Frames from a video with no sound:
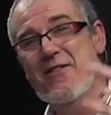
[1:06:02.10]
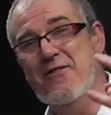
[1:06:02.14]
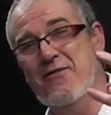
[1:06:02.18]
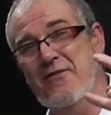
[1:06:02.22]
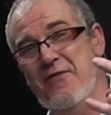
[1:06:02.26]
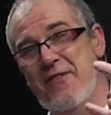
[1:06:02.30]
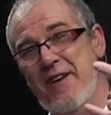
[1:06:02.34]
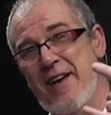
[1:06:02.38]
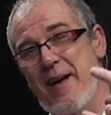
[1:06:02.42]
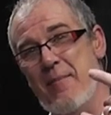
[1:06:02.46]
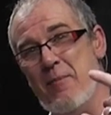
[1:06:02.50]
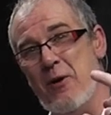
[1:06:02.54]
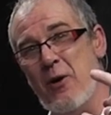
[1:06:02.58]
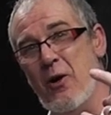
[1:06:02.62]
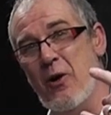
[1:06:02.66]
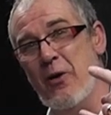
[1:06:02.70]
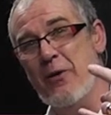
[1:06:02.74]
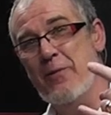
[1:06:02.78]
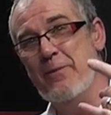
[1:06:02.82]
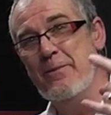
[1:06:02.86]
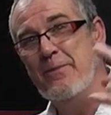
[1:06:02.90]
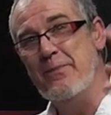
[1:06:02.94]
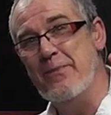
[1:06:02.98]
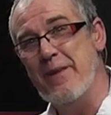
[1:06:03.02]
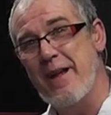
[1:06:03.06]
vape on,
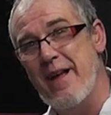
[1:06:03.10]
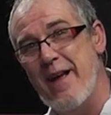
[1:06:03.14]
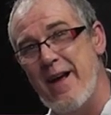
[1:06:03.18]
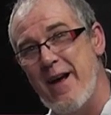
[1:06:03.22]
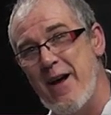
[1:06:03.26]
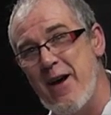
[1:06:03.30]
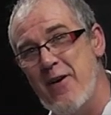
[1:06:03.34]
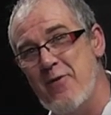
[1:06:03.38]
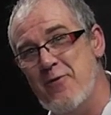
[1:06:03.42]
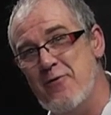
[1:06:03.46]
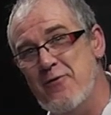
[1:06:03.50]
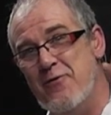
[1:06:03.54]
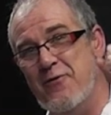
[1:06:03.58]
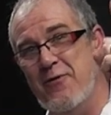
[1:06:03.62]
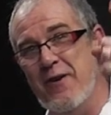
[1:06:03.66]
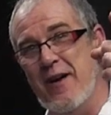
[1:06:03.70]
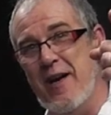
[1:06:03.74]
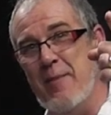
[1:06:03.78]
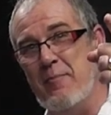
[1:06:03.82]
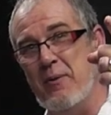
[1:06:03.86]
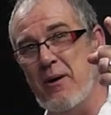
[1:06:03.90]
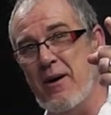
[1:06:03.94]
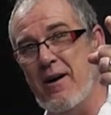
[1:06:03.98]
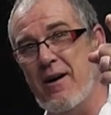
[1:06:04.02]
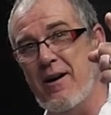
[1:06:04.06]

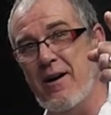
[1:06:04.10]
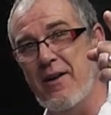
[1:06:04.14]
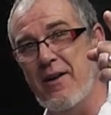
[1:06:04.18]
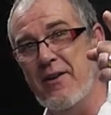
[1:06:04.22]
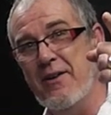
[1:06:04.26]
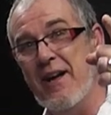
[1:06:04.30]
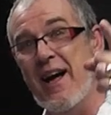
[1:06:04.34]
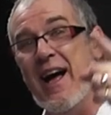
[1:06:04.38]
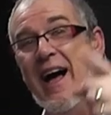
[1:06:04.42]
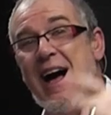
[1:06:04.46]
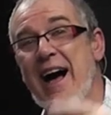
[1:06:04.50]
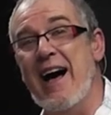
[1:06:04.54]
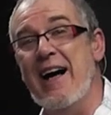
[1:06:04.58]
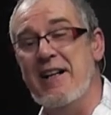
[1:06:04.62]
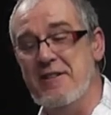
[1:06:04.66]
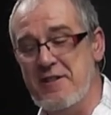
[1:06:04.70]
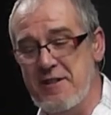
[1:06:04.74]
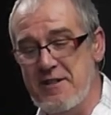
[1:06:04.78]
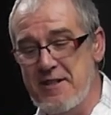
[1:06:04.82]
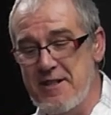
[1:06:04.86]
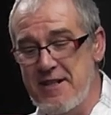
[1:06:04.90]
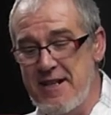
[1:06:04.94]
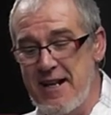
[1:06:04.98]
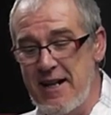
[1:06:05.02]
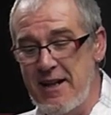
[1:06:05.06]
vape hard, and
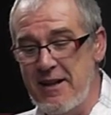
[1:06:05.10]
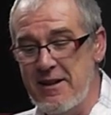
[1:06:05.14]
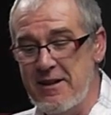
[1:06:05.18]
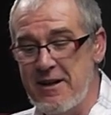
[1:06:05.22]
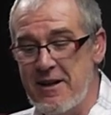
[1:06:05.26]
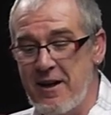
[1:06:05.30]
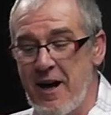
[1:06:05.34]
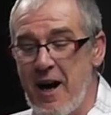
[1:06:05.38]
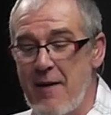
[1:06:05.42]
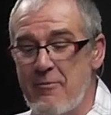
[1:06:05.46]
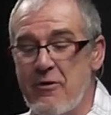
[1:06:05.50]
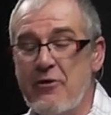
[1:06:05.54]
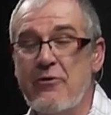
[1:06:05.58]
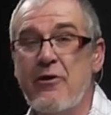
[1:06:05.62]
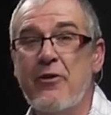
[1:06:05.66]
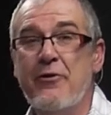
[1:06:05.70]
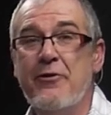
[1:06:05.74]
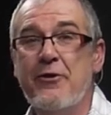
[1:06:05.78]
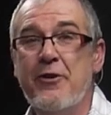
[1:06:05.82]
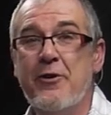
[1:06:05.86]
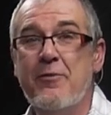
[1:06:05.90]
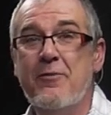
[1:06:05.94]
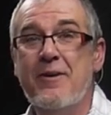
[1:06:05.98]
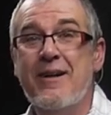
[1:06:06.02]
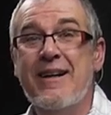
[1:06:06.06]
nil
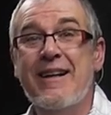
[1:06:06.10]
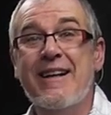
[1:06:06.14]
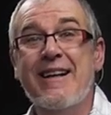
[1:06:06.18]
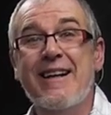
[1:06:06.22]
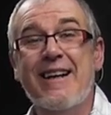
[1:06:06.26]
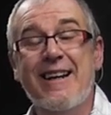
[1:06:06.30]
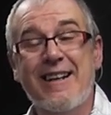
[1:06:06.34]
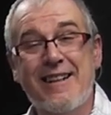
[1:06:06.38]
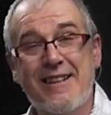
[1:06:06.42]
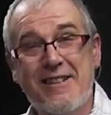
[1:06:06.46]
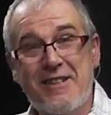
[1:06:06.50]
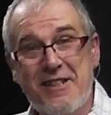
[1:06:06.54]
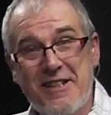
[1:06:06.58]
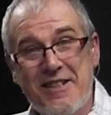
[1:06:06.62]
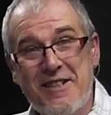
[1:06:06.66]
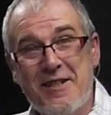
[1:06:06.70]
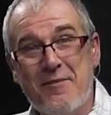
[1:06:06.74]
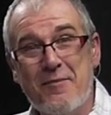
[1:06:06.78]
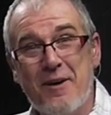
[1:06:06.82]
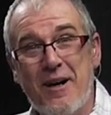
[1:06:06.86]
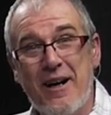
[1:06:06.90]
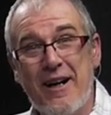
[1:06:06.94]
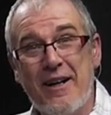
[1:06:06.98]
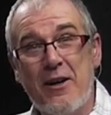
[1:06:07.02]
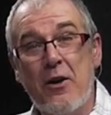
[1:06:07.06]
carborundum
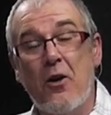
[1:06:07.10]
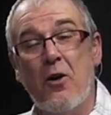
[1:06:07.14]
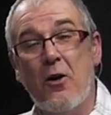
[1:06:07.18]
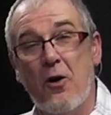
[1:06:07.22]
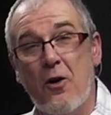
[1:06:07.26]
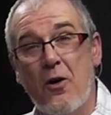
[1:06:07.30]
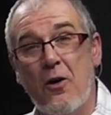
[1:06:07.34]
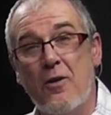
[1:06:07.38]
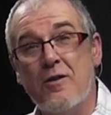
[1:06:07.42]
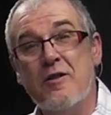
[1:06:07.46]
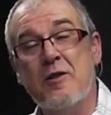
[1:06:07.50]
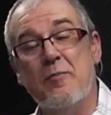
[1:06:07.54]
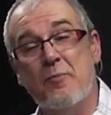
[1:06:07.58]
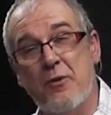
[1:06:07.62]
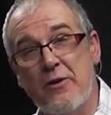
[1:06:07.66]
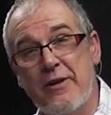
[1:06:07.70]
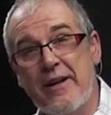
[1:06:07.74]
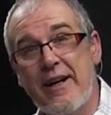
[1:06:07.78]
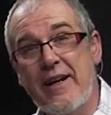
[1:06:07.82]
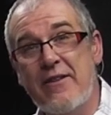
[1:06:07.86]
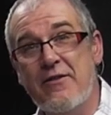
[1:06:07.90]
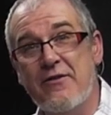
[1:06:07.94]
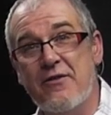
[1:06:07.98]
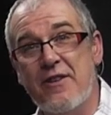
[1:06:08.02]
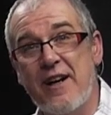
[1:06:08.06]
illegitimi. Or, to put it
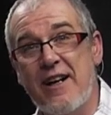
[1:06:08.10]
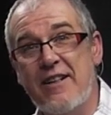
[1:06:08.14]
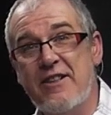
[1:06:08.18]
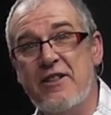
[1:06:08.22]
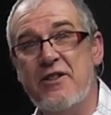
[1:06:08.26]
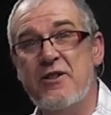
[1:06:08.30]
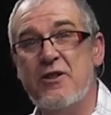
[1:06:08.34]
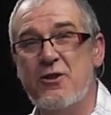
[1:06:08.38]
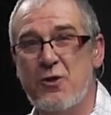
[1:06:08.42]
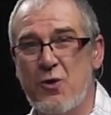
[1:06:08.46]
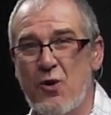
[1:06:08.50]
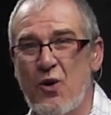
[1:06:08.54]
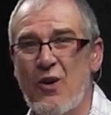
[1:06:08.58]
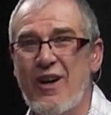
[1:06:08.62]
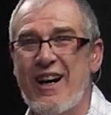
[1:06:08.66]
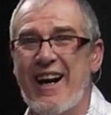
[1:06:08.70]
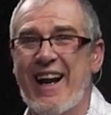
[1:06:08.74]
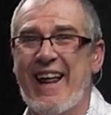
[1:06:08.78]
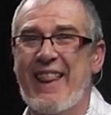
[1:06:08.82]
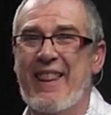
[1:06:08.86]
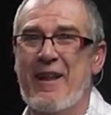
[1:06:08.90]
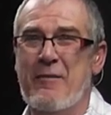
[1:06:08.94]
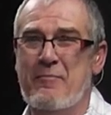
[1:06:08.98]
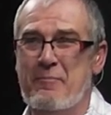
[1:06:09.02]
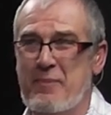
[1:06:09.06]
in French, don't
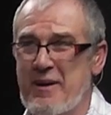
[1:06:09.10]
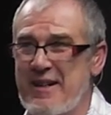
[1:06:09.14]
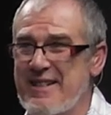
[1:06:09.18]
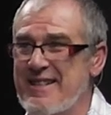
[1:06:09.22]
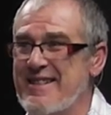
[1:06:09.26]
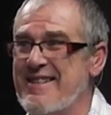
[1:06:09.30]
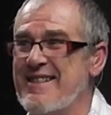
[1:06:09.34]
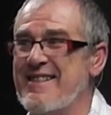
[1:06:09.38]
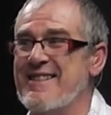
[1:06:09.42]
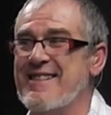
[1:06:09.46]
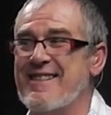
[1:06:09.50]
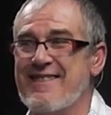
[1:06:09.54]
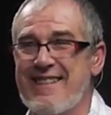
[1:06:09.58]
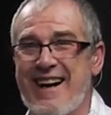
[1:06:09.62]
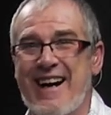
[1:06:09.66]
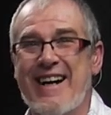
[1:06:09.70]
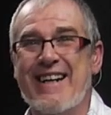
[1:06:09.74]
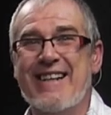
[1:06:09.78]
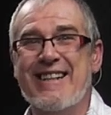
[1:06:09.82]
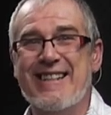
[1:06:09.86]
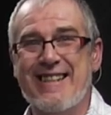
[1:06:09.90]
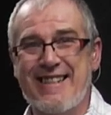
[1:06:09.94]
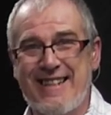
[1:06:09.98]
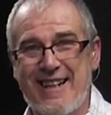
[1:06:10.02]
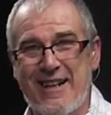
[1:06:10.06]
let the bastards
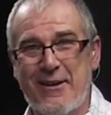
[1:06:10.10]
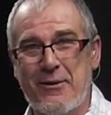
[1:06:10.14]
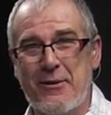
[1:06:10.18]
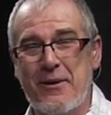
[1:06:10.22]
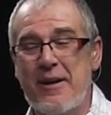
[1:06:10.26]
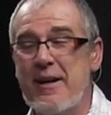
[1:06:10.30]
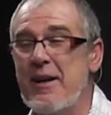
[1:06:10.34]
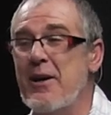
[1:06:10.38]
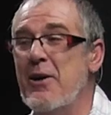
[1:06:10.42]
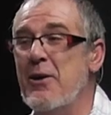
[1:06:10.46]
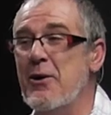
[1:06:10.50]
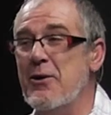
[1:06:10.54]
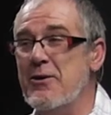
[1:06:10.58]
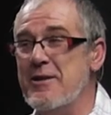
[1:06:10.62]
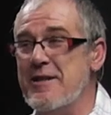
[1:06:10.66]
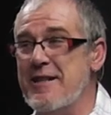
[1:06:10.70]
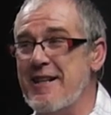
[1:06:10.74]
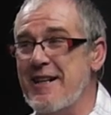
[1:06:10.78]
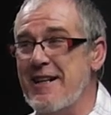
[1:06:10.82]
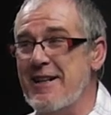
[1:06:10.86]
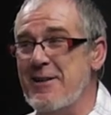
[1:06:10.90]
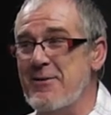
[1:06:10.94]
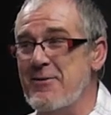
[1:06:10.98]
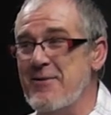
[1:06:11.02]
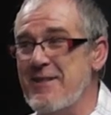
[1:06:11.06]
grind you down.
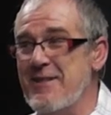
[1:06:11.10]
Until you we